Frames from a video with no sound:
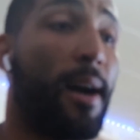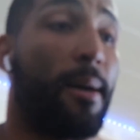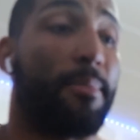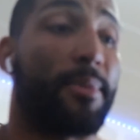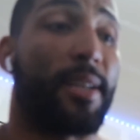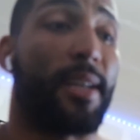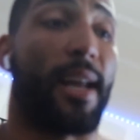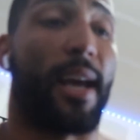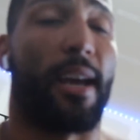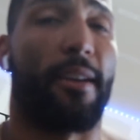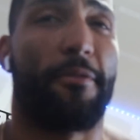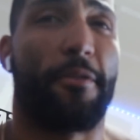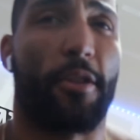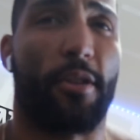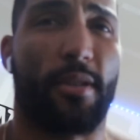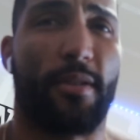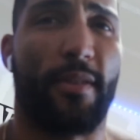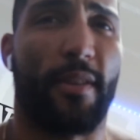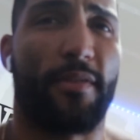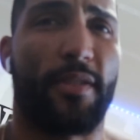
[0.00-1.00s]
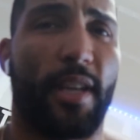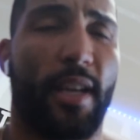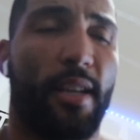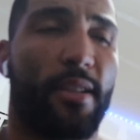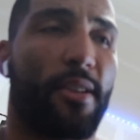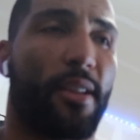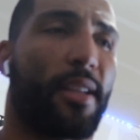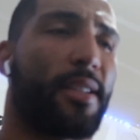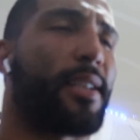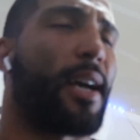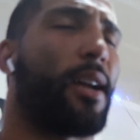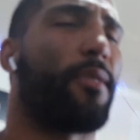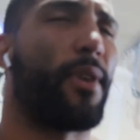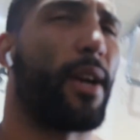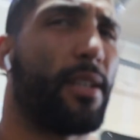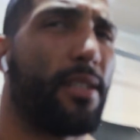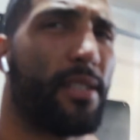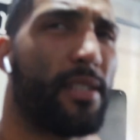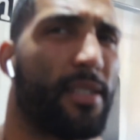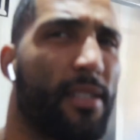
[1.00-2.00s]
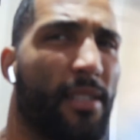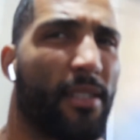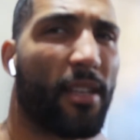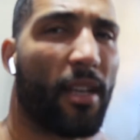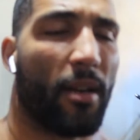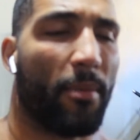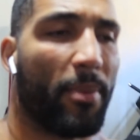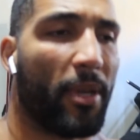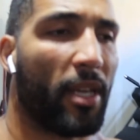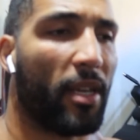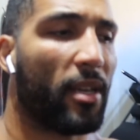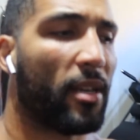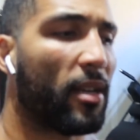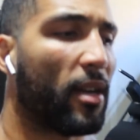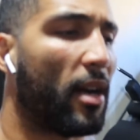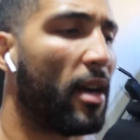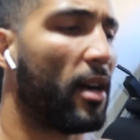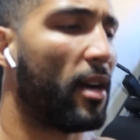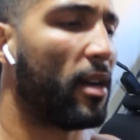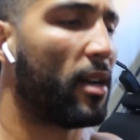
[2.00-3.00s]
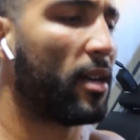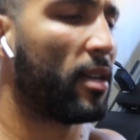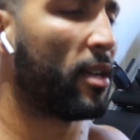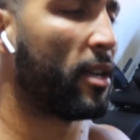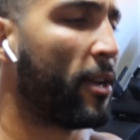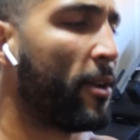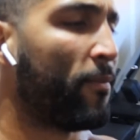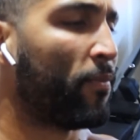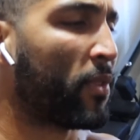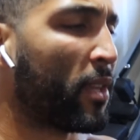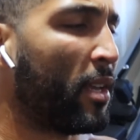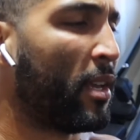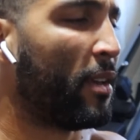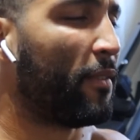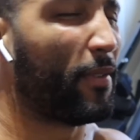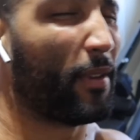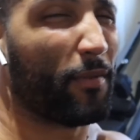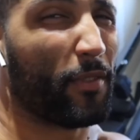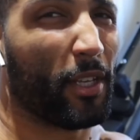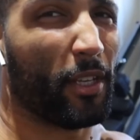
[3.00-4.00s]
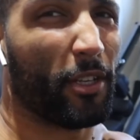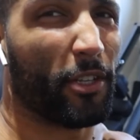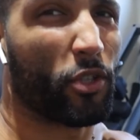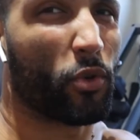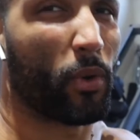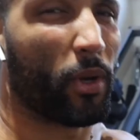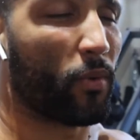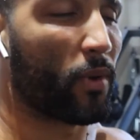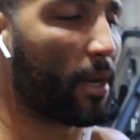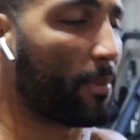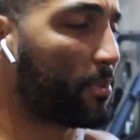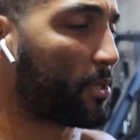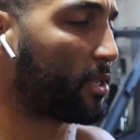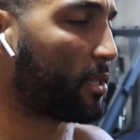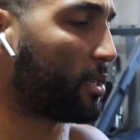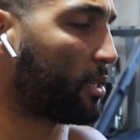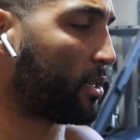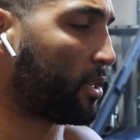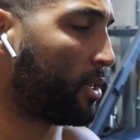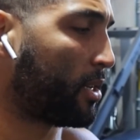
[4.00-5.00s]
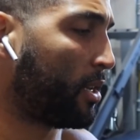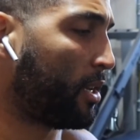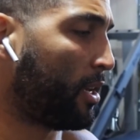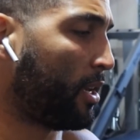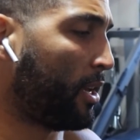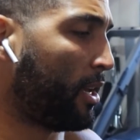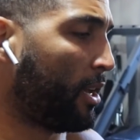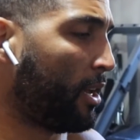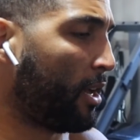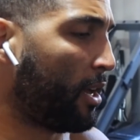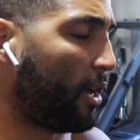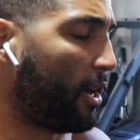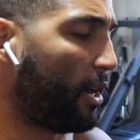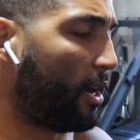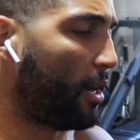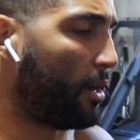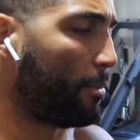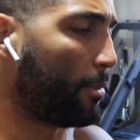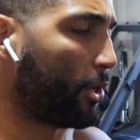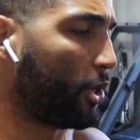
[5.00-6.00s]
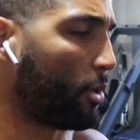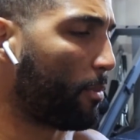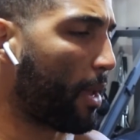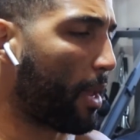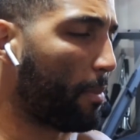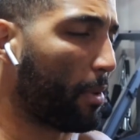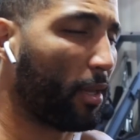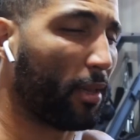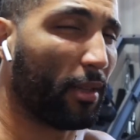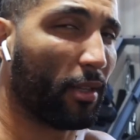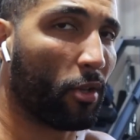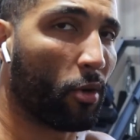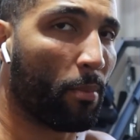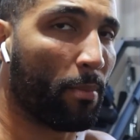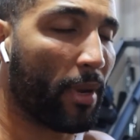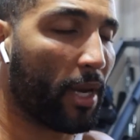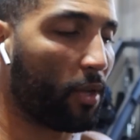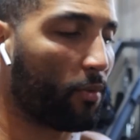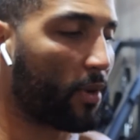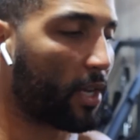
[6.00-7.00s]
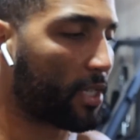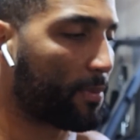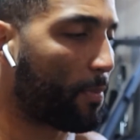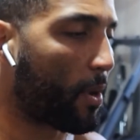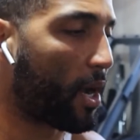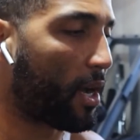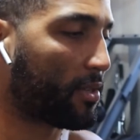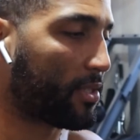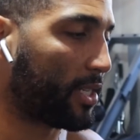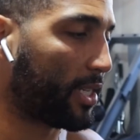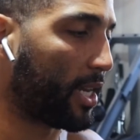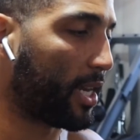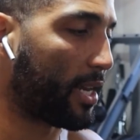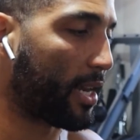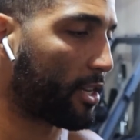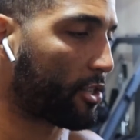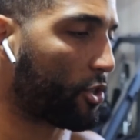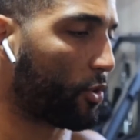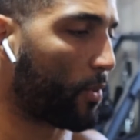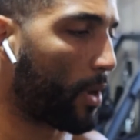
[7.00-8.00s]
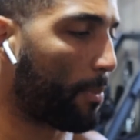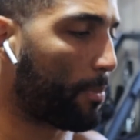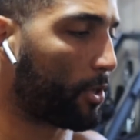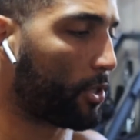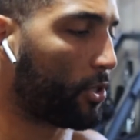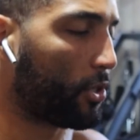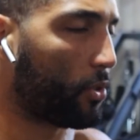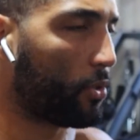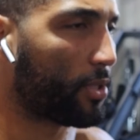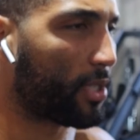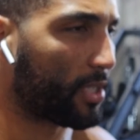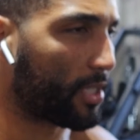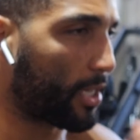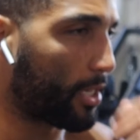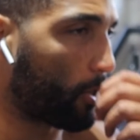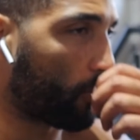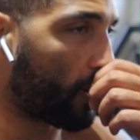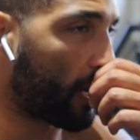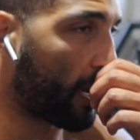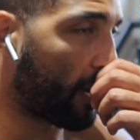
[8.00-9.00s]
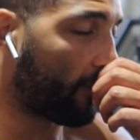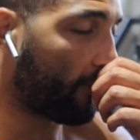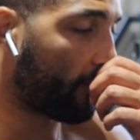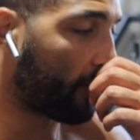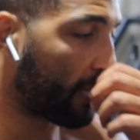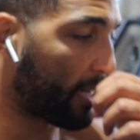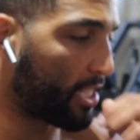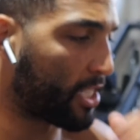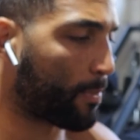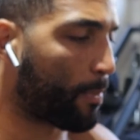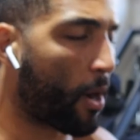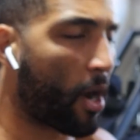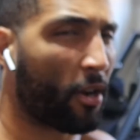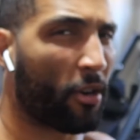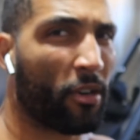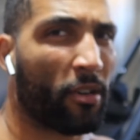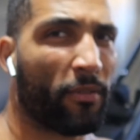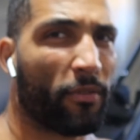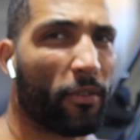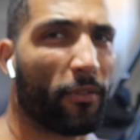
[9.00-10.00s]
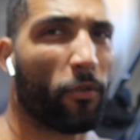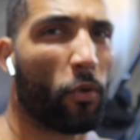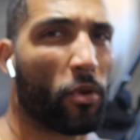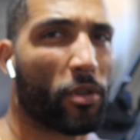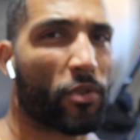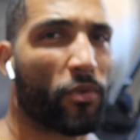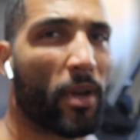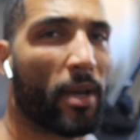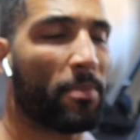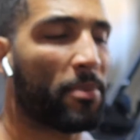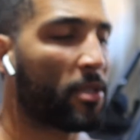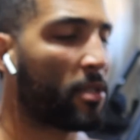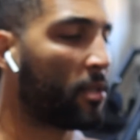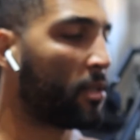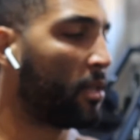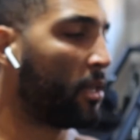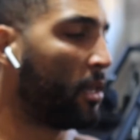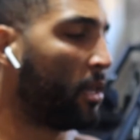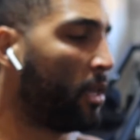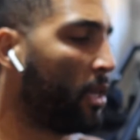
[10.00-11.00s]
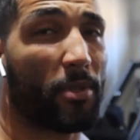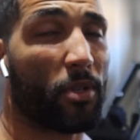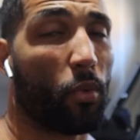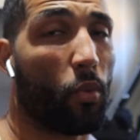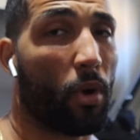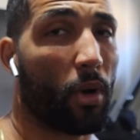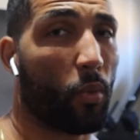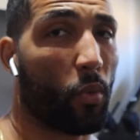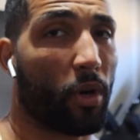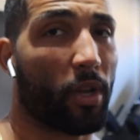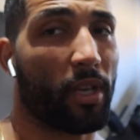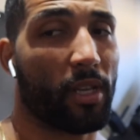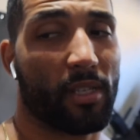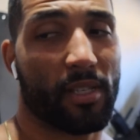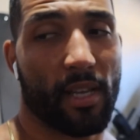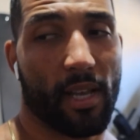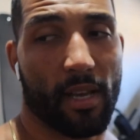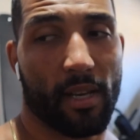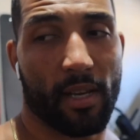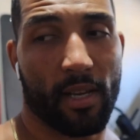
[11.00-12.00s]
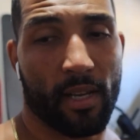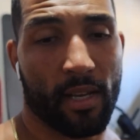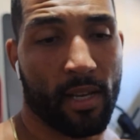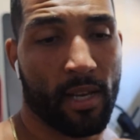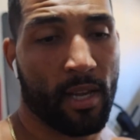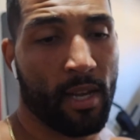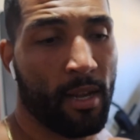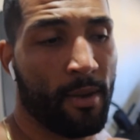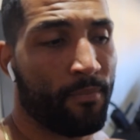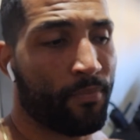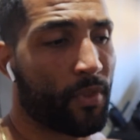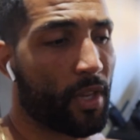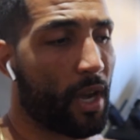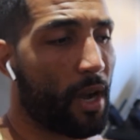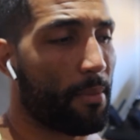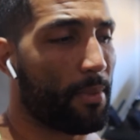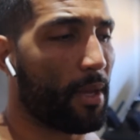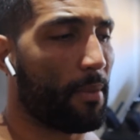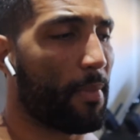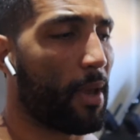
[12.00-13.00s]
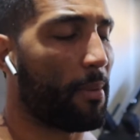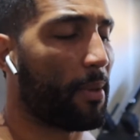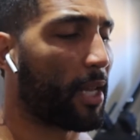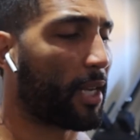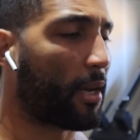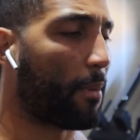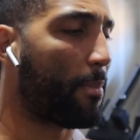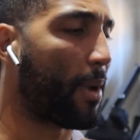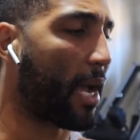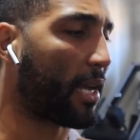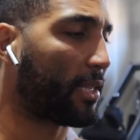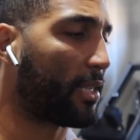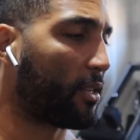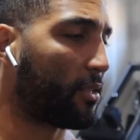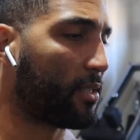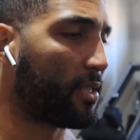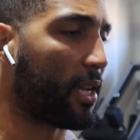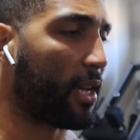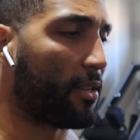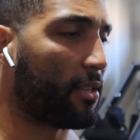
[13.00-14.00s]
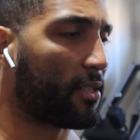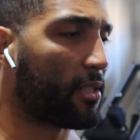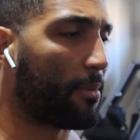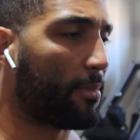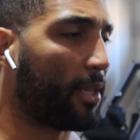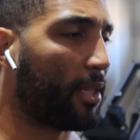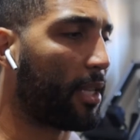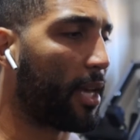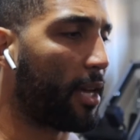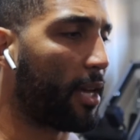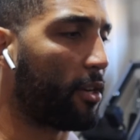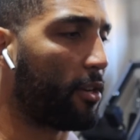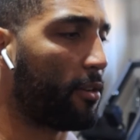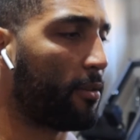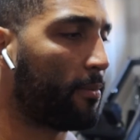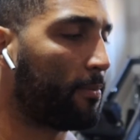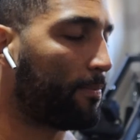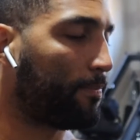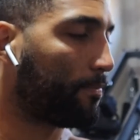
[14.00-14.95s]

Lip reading: today for those 15s on the side raises is gonna be 15 to 20 reps. You know, maybe a little mini rest pause to get an extra rep or two since I don't have a spotter for forced reps. One working set, then maybe like a back down set, just something lighter.